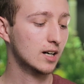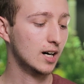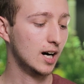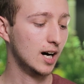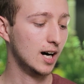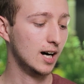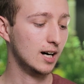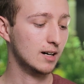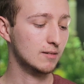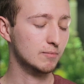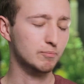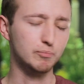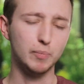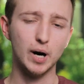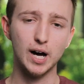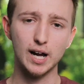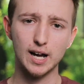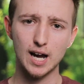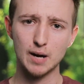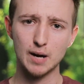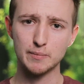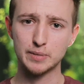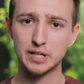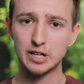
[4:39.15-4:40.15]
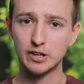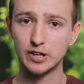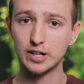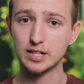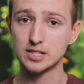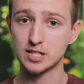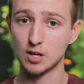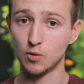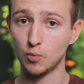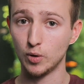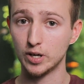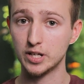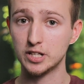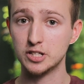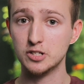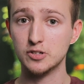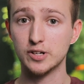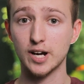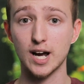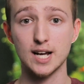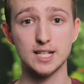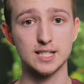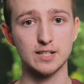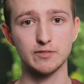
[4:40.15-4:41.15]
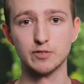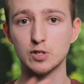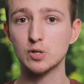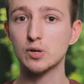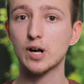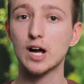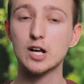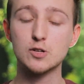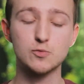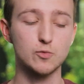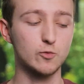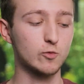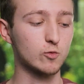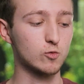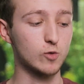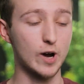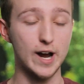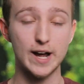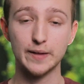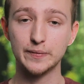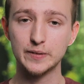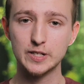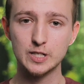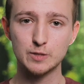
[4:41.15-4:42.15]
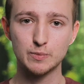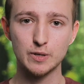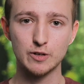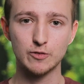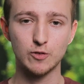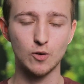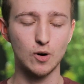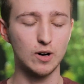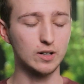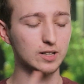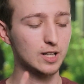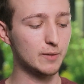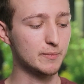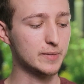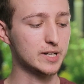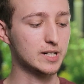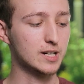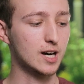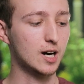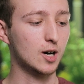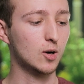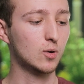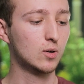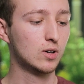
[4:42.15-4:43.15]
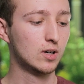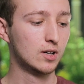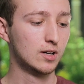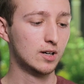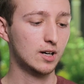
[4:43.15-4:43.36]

But I'm curious on what you guys, have you guys ran these before? Let me know.